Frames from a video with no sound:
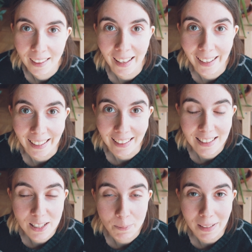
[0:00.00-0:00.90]
Hi,
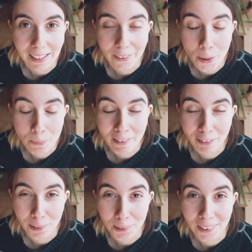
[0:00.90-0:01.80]
it's me on my
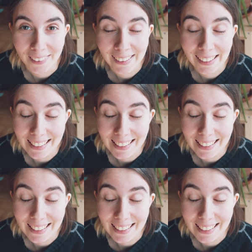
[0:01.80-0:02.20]
floor.